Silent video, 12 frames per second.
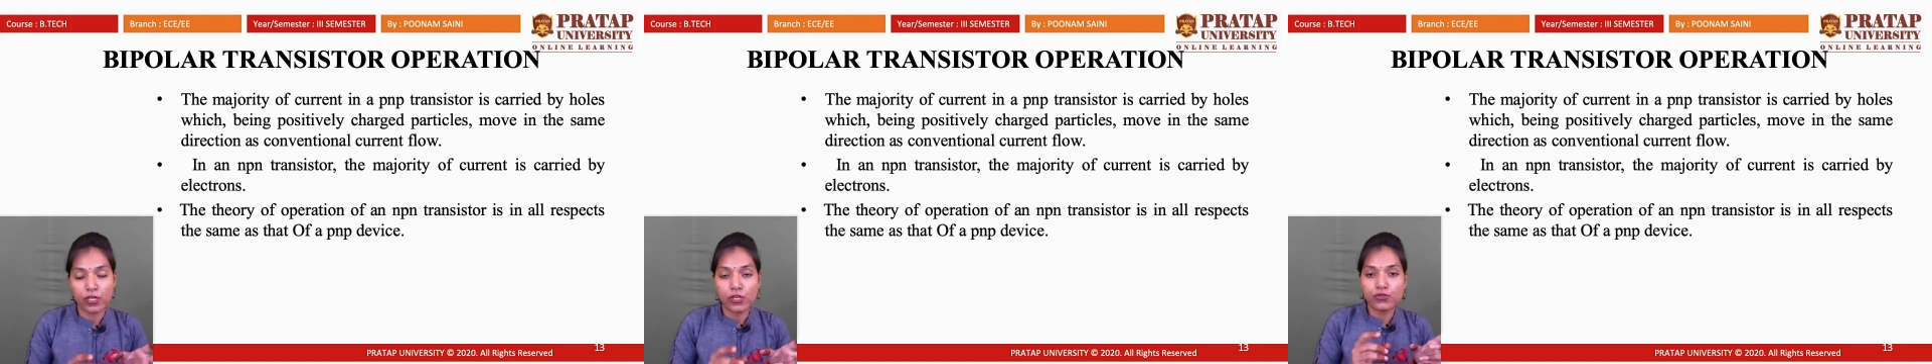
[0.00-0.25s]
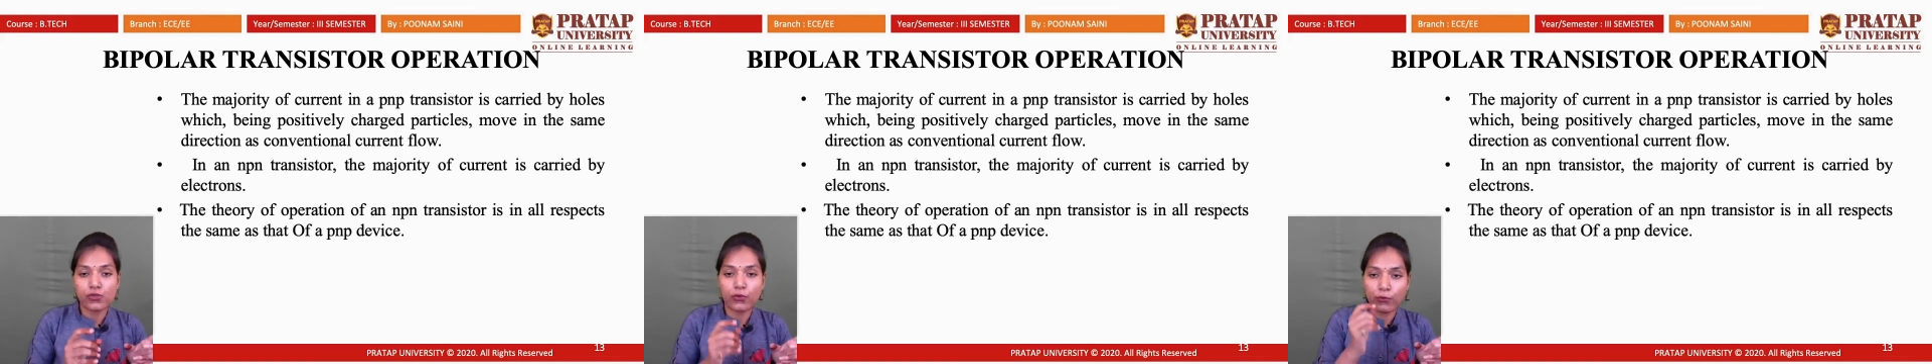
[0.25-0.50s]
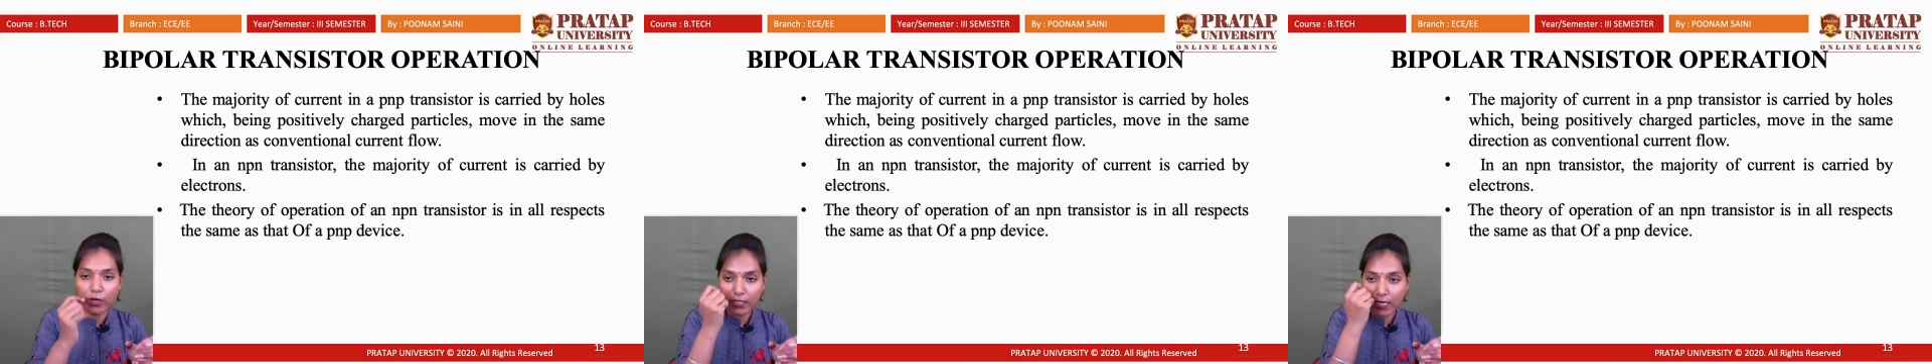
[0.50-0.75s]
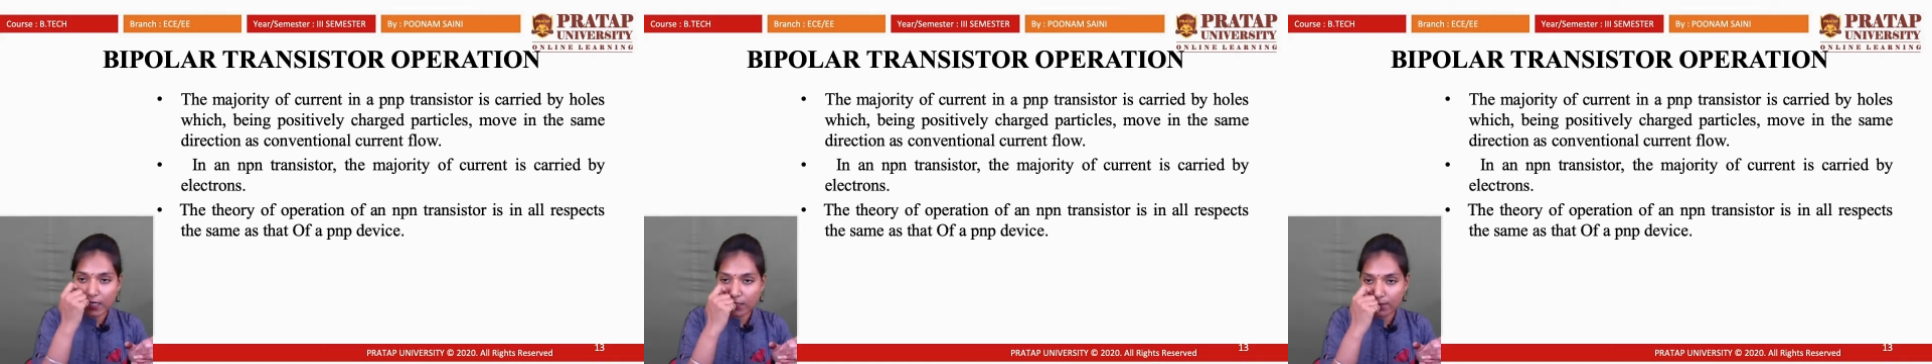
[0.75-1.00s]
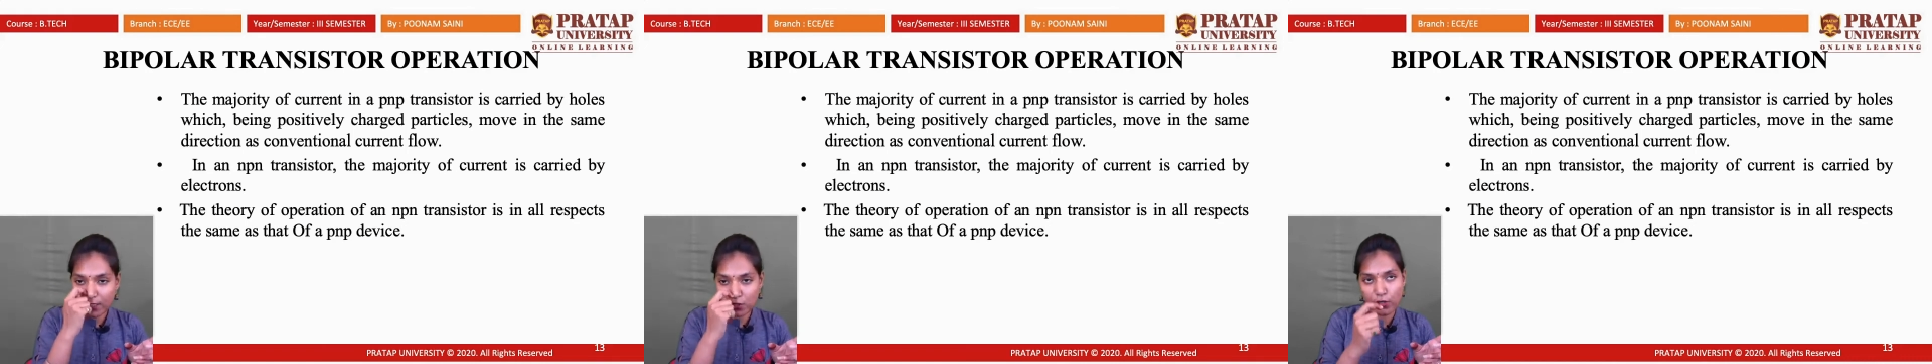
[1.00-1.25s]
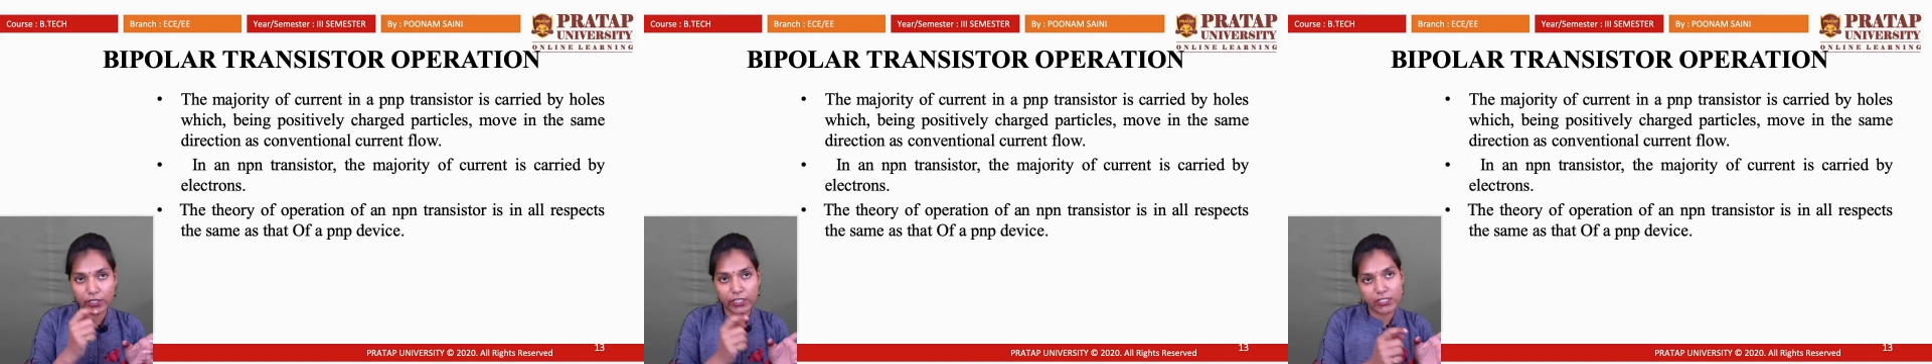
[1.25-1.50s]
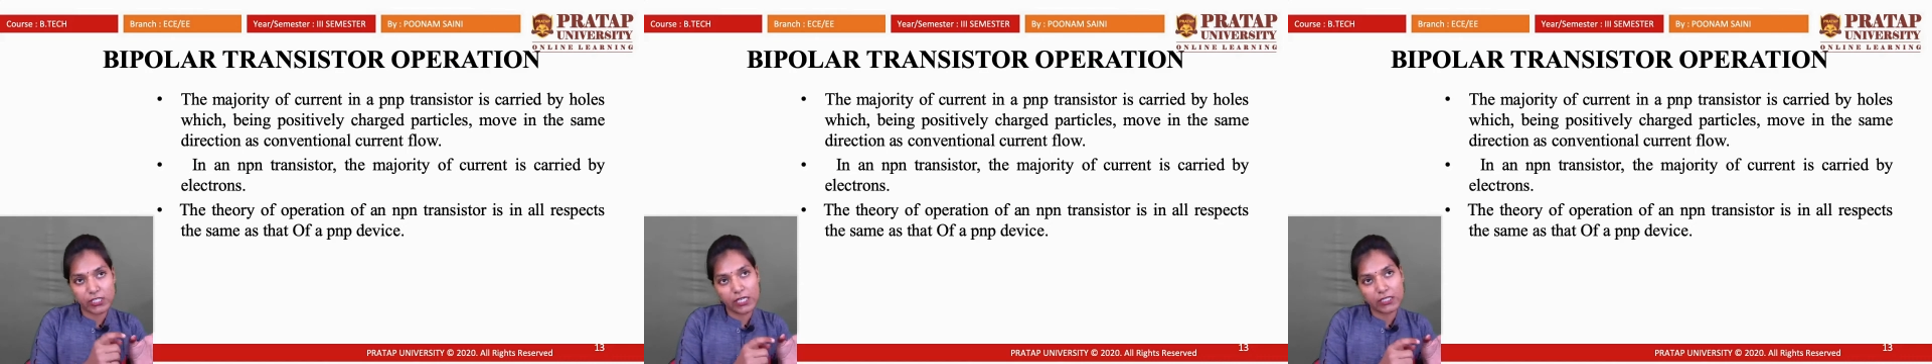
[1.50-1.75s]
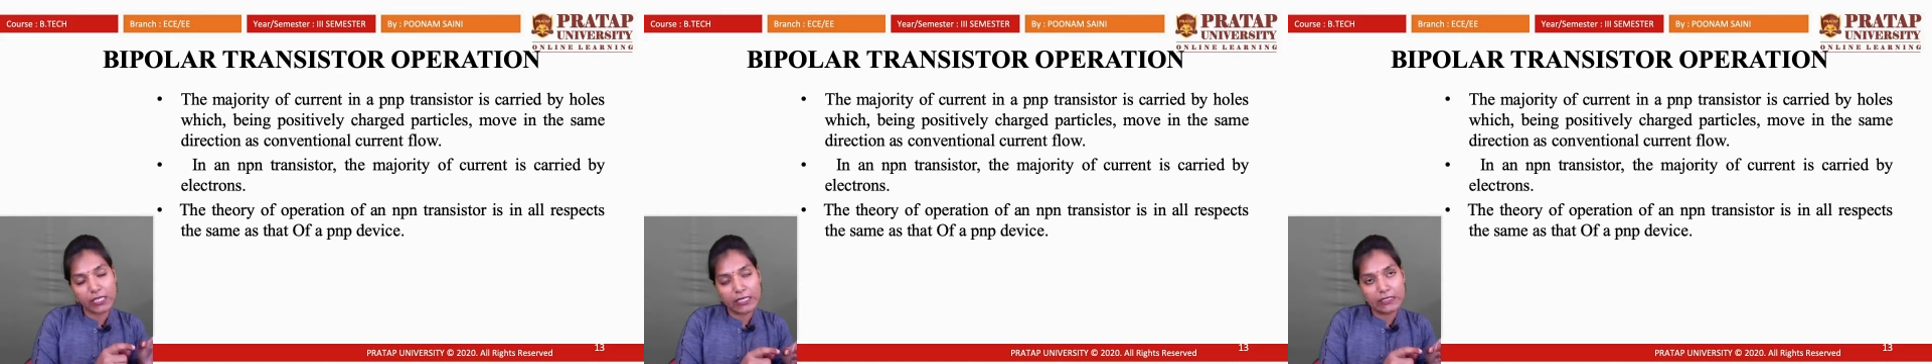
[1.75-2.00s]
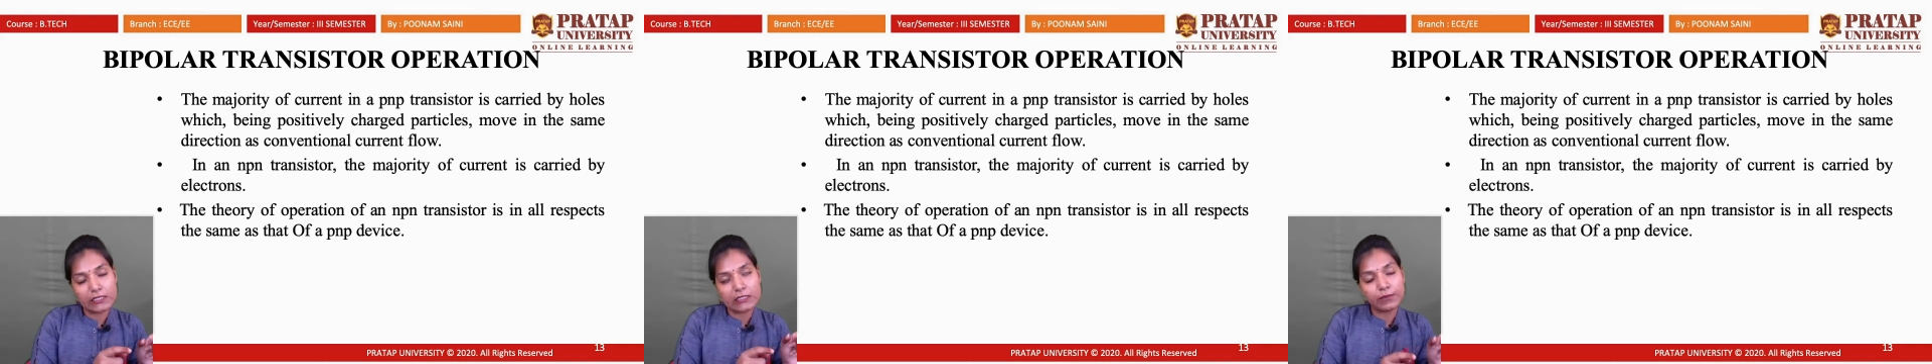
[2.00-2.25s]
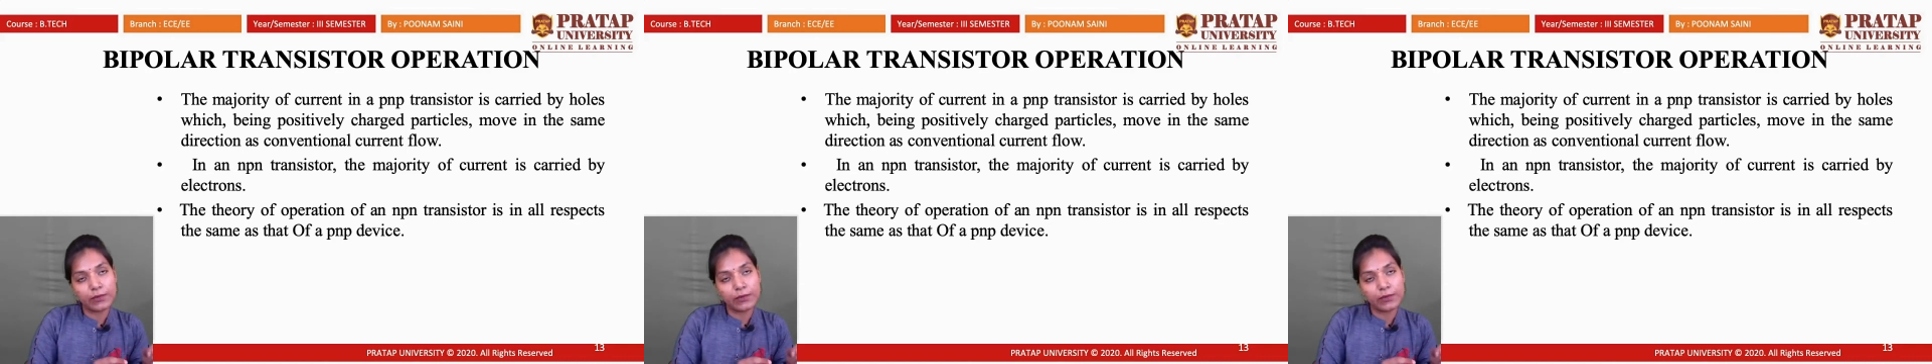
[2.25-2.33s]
So what are the majority charge carriers in